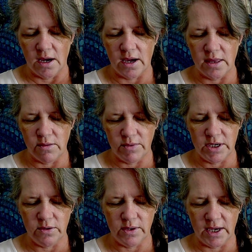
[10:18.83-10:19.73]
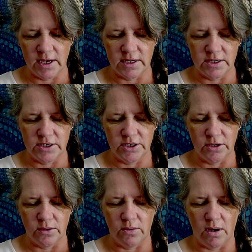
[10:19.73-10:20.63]
And then when you get
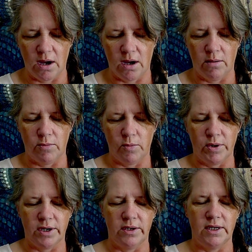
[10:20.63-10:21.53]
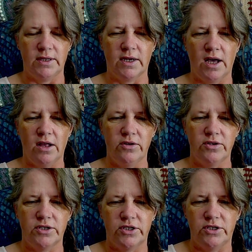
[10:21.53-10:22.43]
to where you need the color
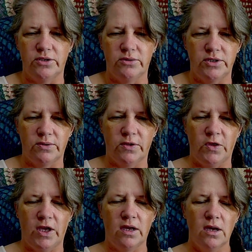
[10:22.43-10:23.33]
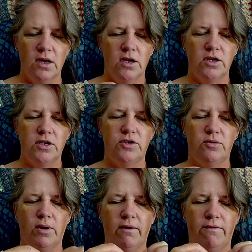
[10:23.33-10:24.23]
to do a thing, you
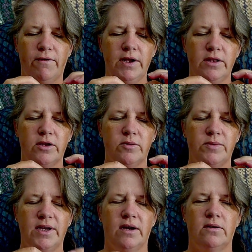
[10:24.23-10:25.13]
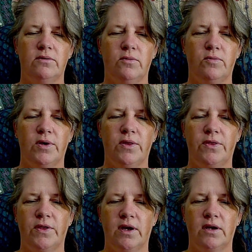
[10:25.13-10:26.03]
do a front loop down with
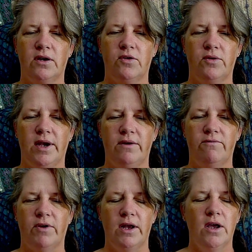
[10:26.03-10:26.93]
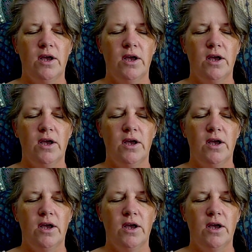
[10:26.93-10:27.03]
the gray in front.